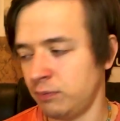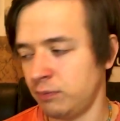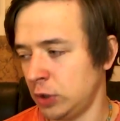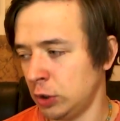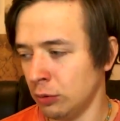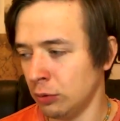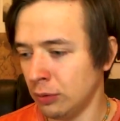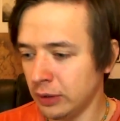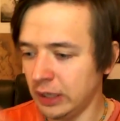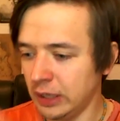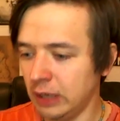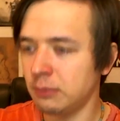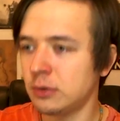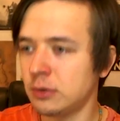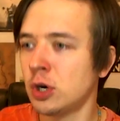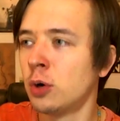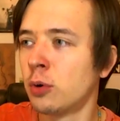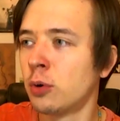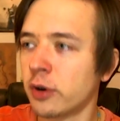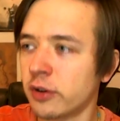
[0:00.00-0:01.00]
You leap
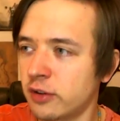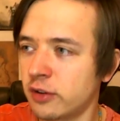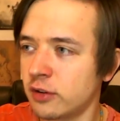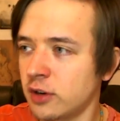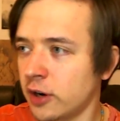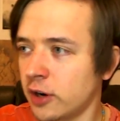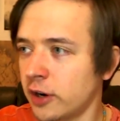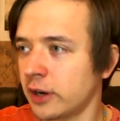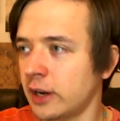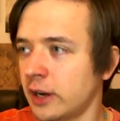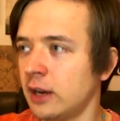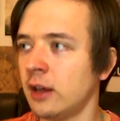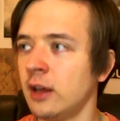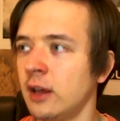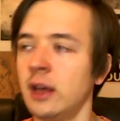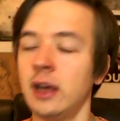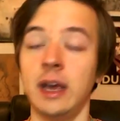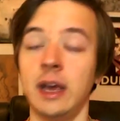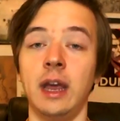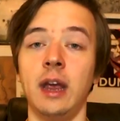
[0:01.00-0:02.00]
towards a target,
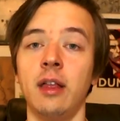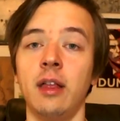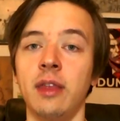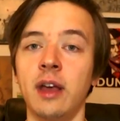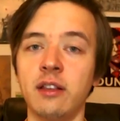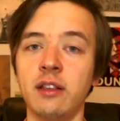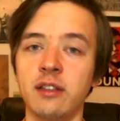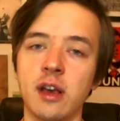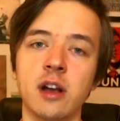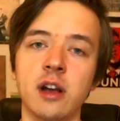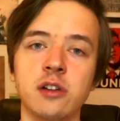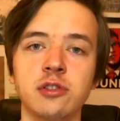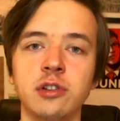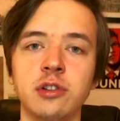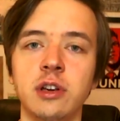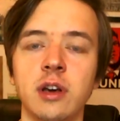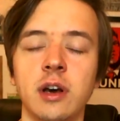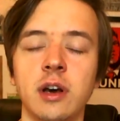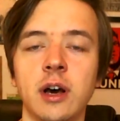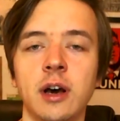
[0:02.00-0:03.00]
and that's
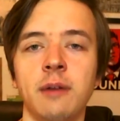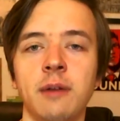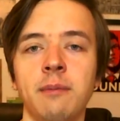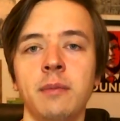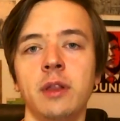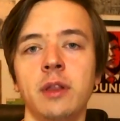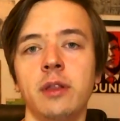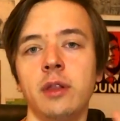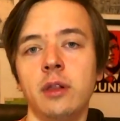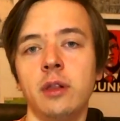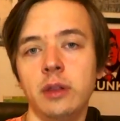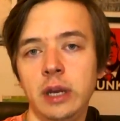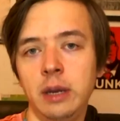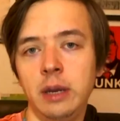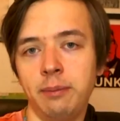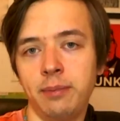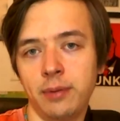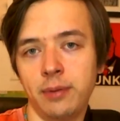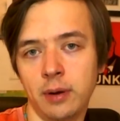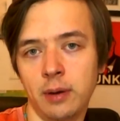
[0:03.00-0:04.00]
actually, the
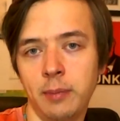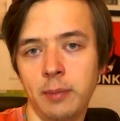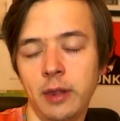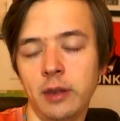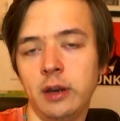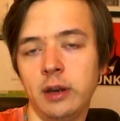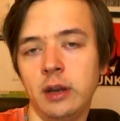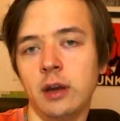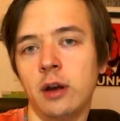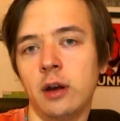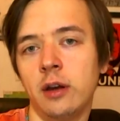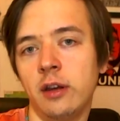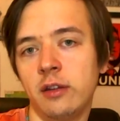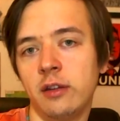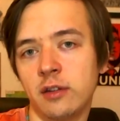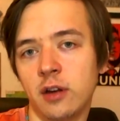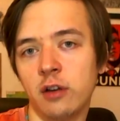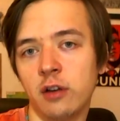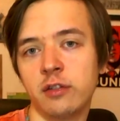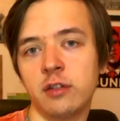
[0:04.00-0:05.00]
Leap ability
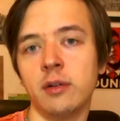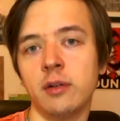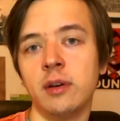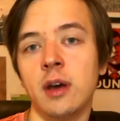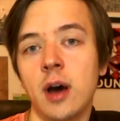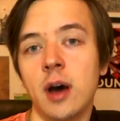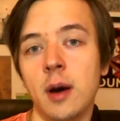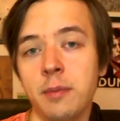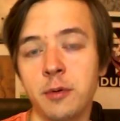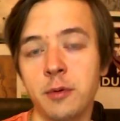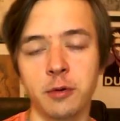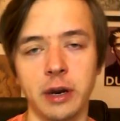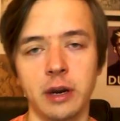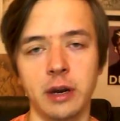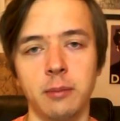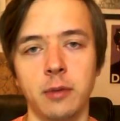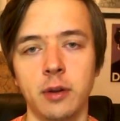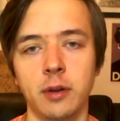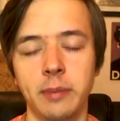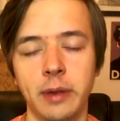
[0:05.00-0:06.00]
is also an
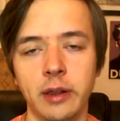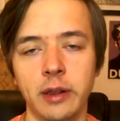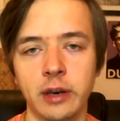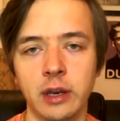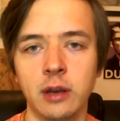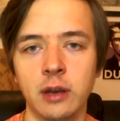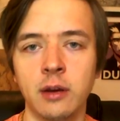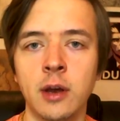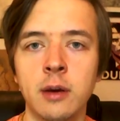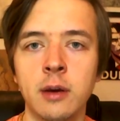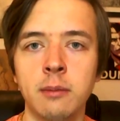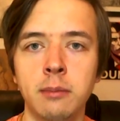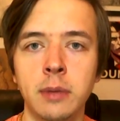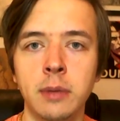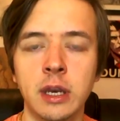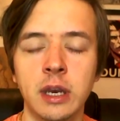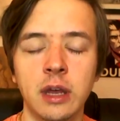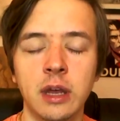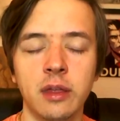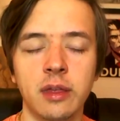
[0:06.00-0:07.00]
upgradable ability,
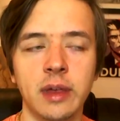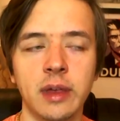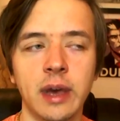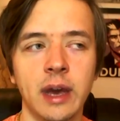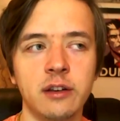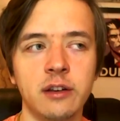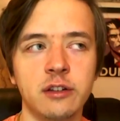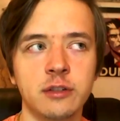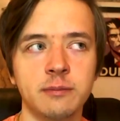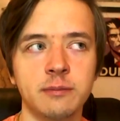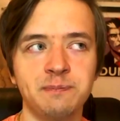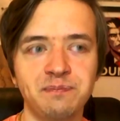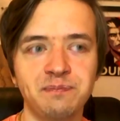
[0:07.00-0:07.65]
meaning that